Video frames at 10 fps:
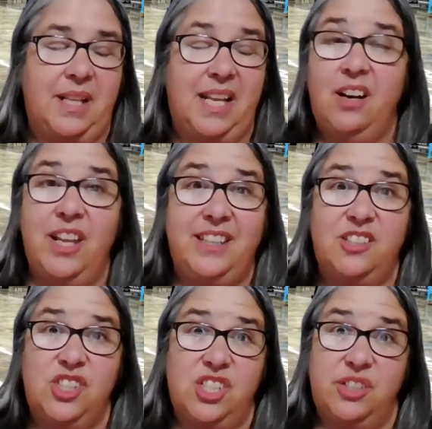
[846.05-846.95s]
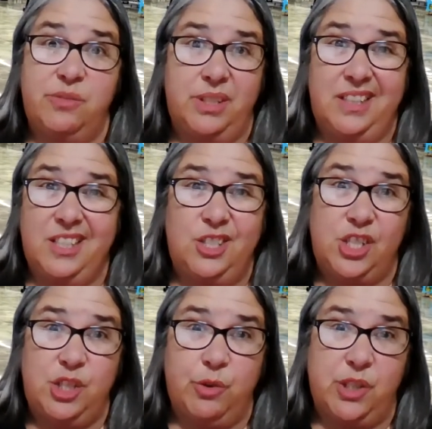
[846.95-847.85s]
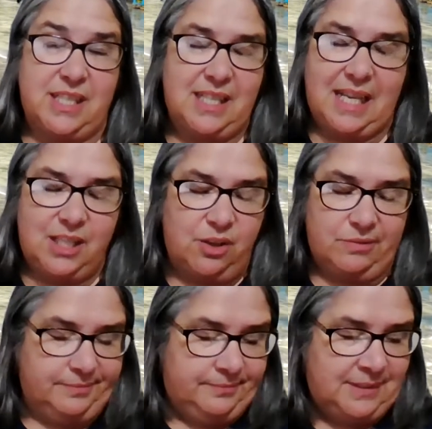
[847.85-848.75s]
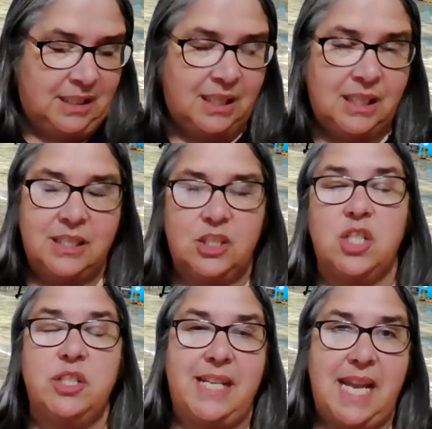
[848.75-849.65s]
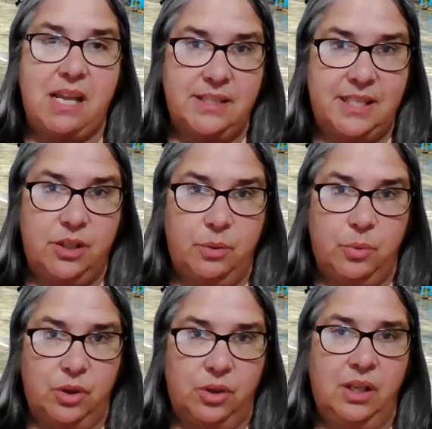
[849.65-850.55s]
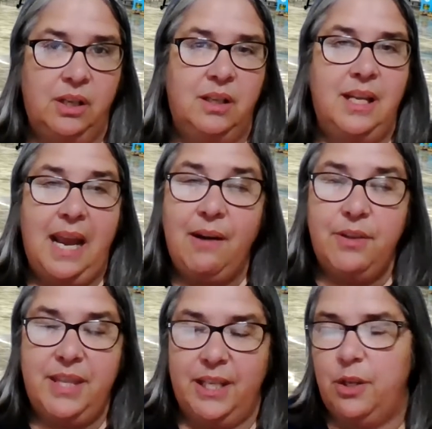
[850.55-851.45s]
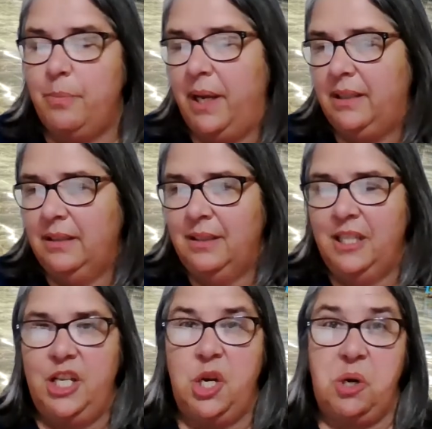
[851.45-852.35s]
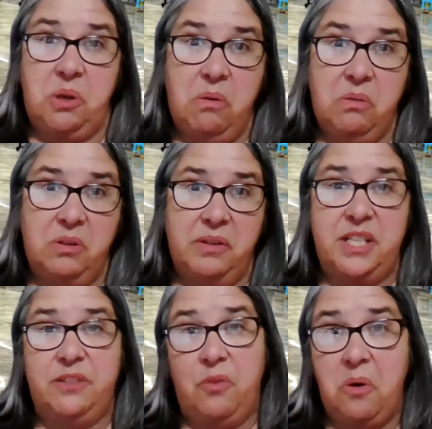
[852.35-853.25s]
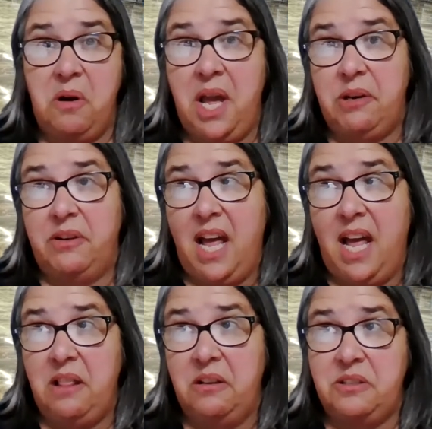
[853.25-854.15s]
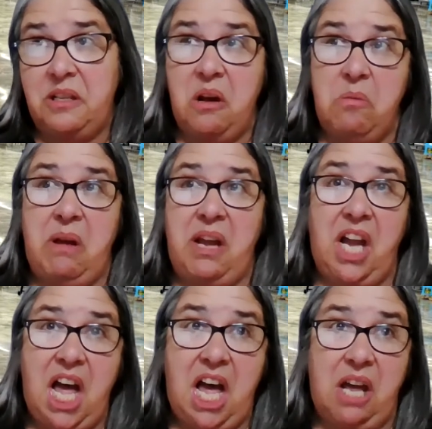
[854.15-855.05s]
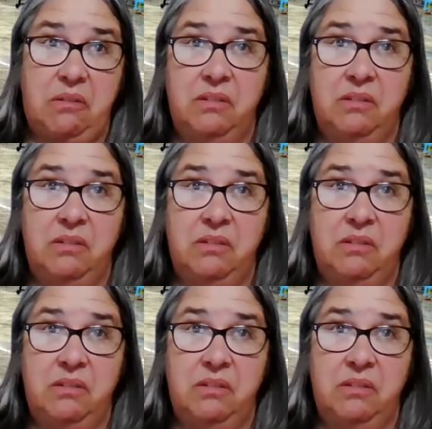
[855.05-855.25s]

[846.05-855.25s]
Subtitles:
I don't like the judgy voice. I don't. It's also announcing to the world everything that you buy. Your total is $400. Oh my God.